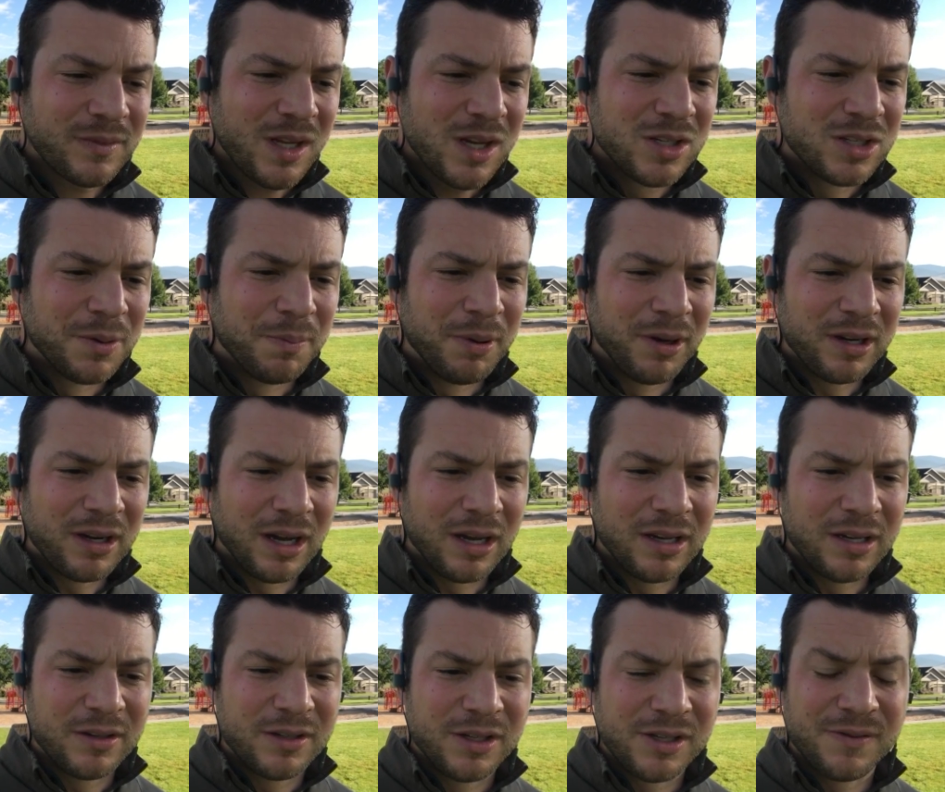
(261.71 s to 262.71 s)
there's a book
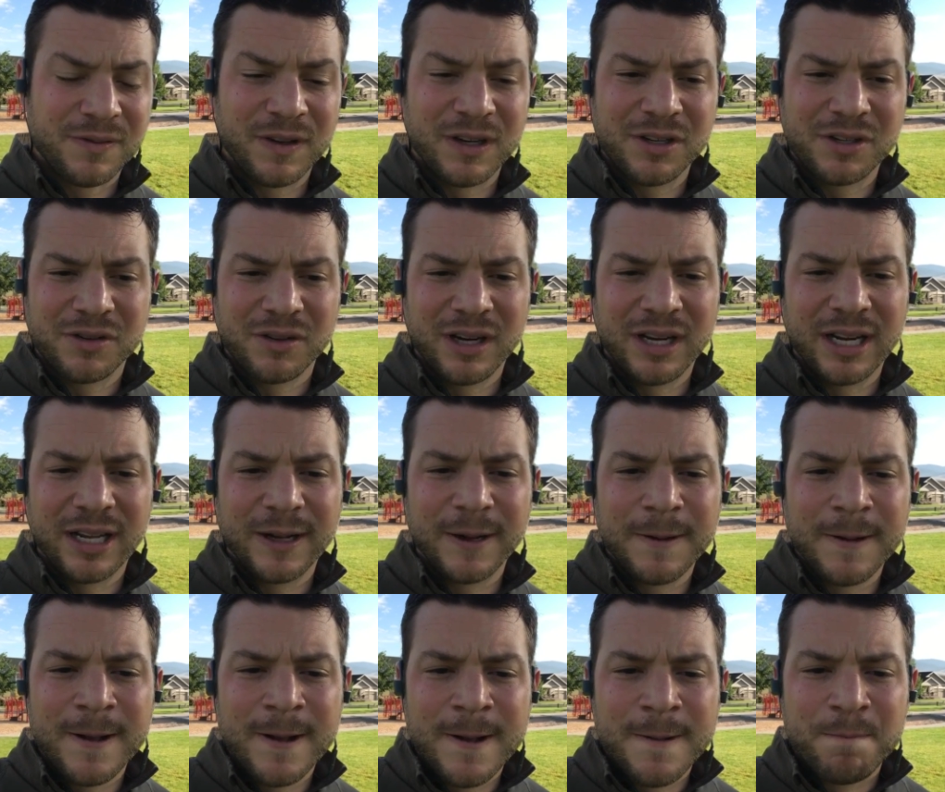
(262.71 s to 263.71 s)
I just finished reading
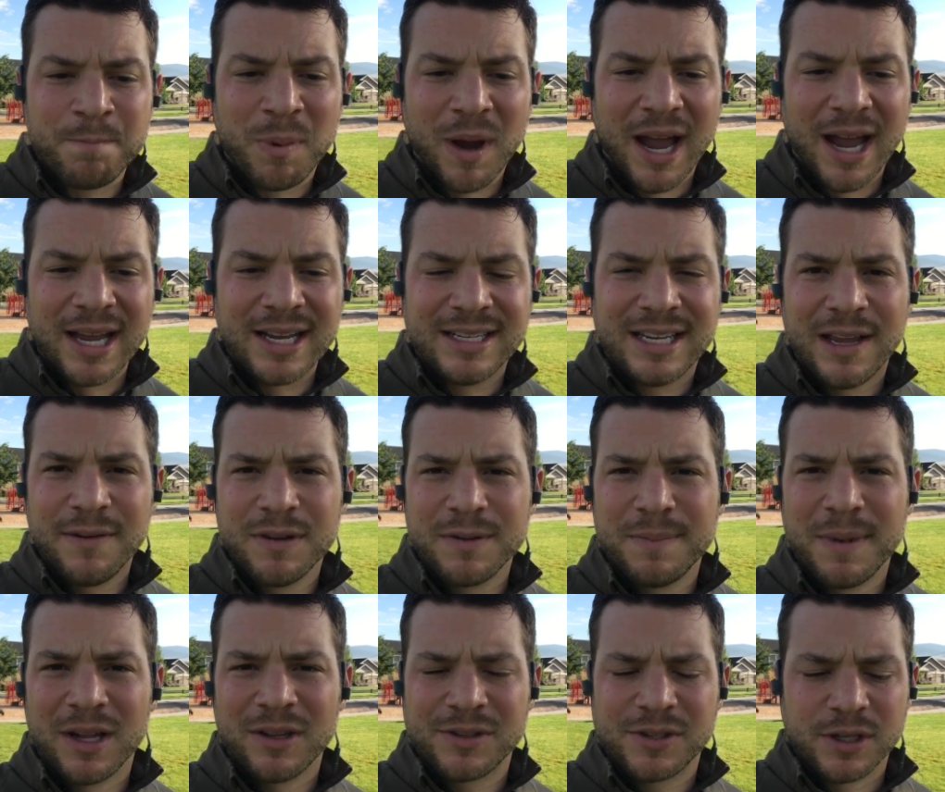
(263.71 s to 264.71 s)
by David
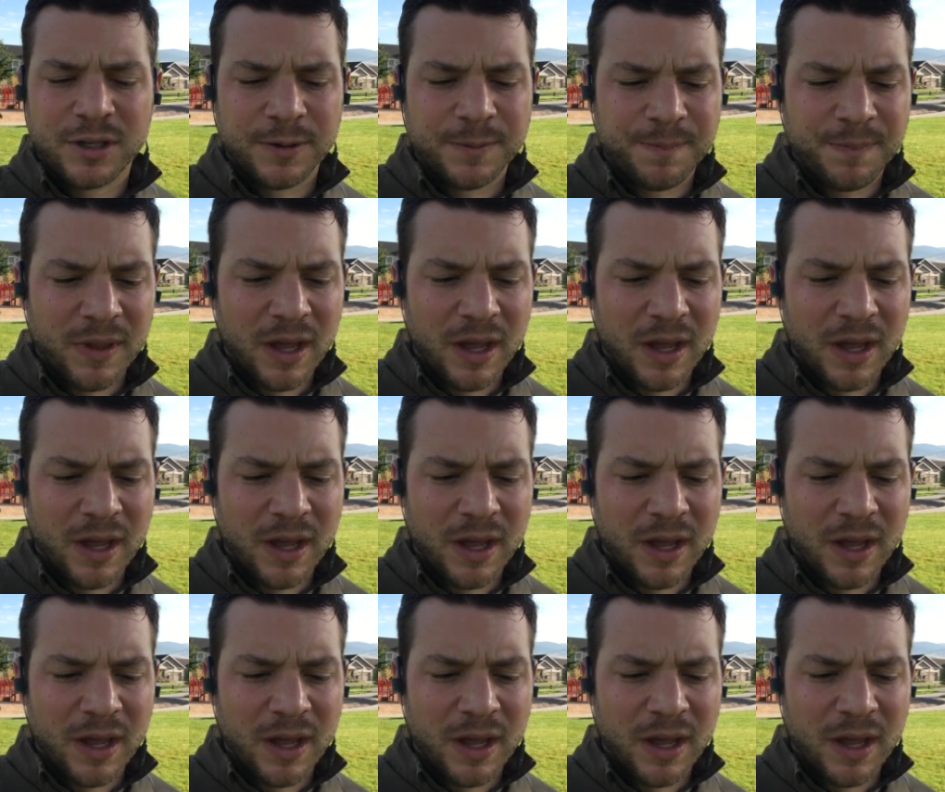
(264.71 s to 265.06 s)
Meltzer